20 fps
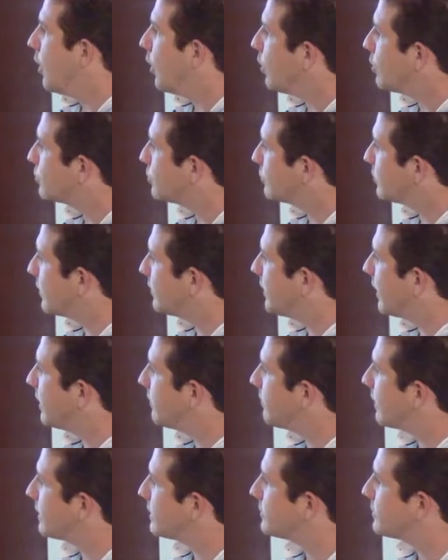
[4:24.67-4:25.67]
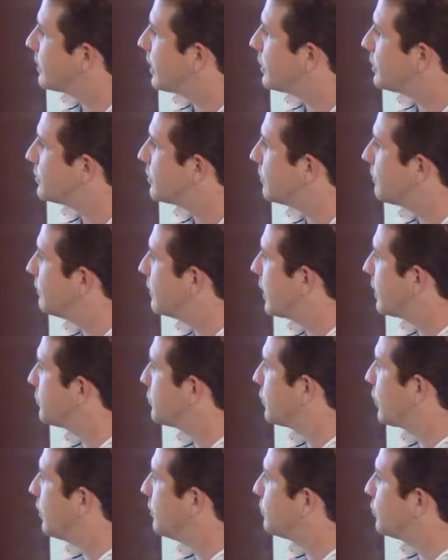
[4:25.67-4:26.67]
Also, the derivatization of
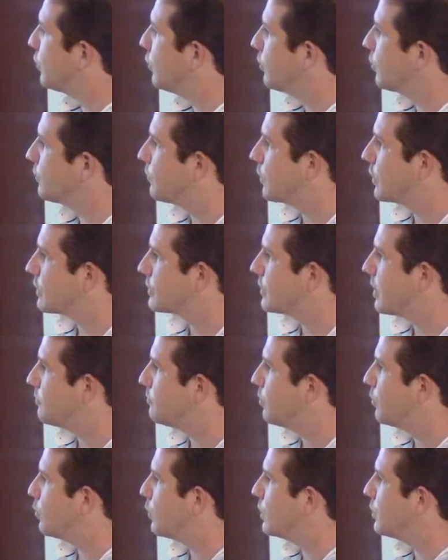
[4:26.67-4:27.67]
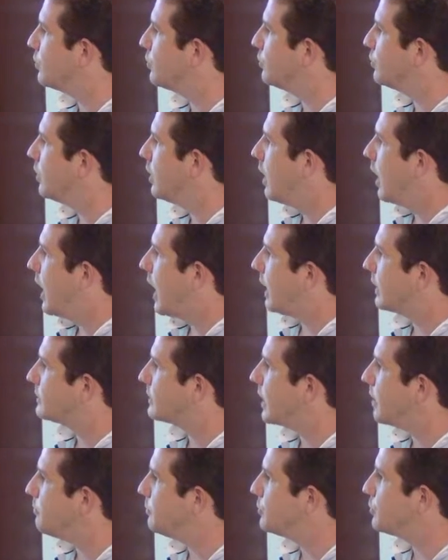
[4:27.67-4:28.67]
natural product, for example, when you
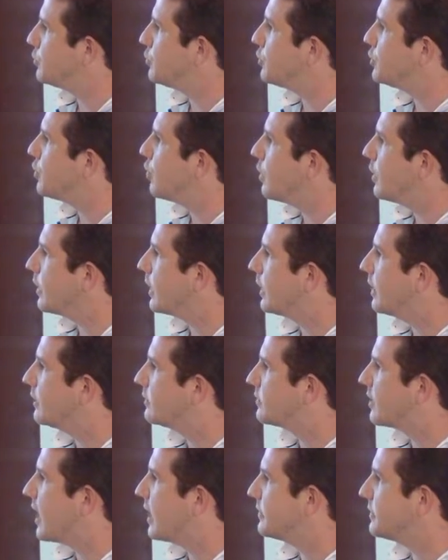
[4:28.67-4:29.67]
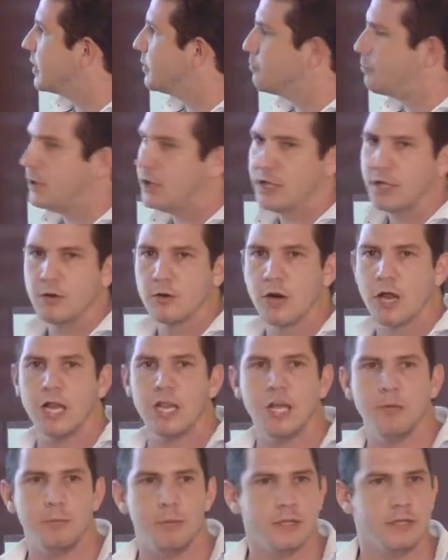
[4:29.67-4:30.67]
attempt to join a triterpene or a
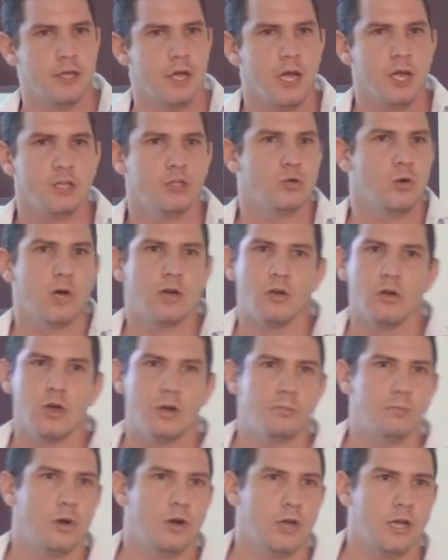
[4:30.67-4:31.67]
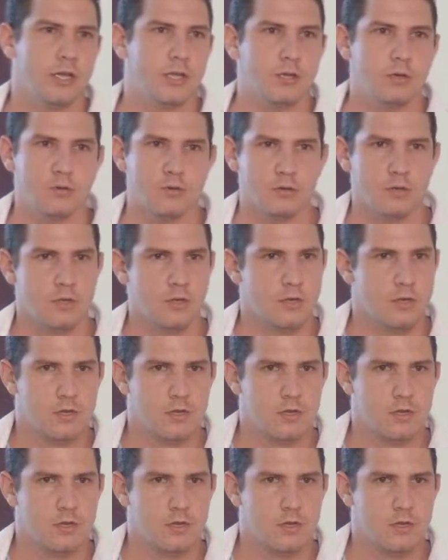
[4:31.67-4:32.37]
lipid to another molecule